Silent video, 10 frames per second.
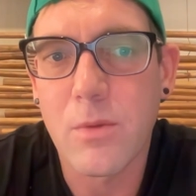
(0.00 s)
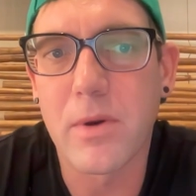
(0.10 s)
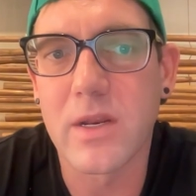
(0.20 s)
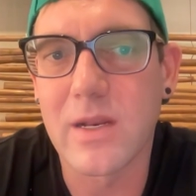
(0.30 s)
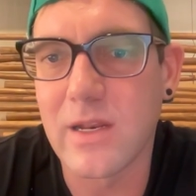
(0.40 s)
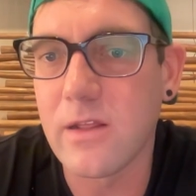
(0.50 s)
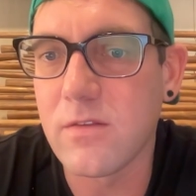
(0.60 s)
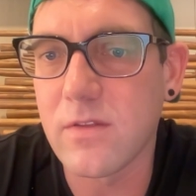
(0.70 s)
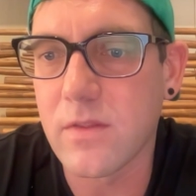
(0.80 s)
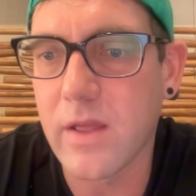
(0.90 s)
but it
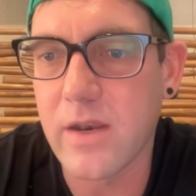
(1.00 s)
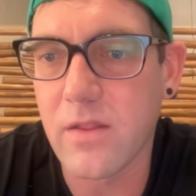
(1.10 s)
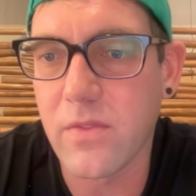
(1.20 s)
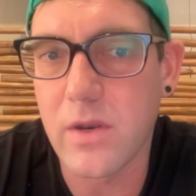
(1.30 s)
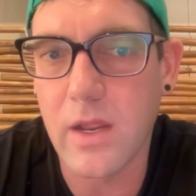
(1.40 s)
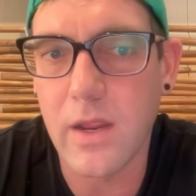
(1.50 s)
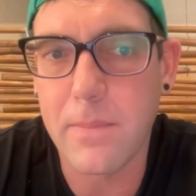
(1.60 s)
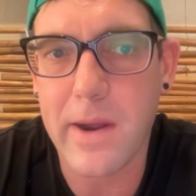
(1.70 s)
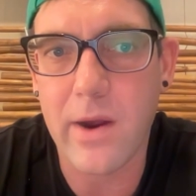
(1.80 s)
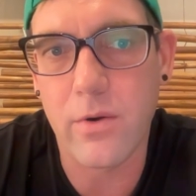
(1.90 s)
is in the end of the day
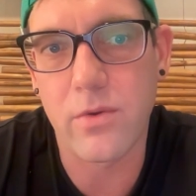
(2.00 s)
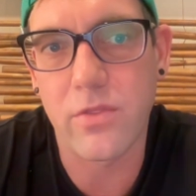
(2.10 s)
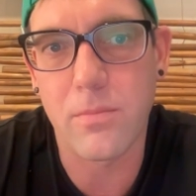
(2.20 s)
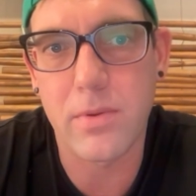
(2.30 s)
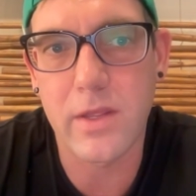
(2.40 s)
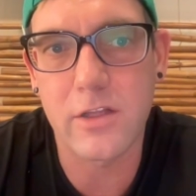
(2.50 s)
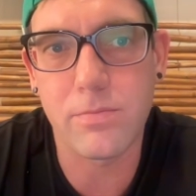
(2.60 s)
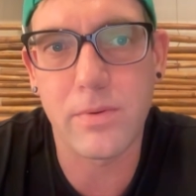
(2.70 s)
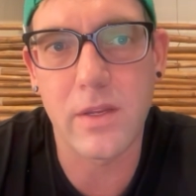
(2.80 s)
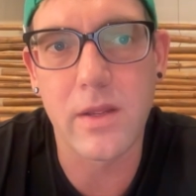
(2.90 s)
powered with a
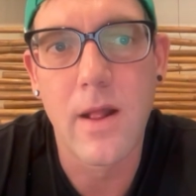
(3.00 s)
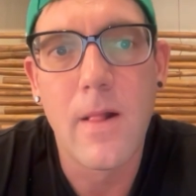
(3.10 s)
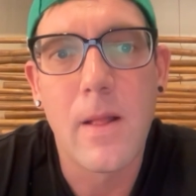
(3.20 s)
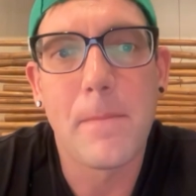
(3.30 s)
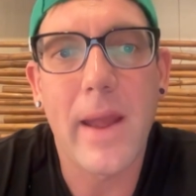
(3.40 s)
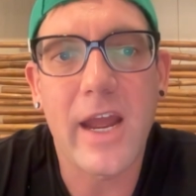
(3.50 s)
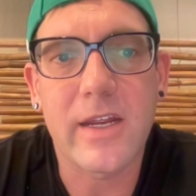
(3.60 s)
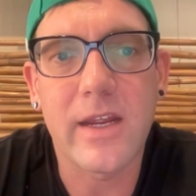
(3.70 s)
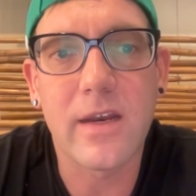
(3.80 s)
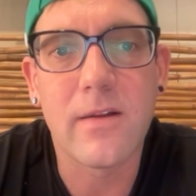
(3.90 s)
PHP
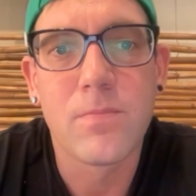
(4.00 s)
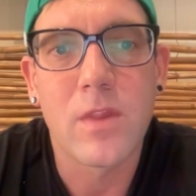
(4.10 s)
backend.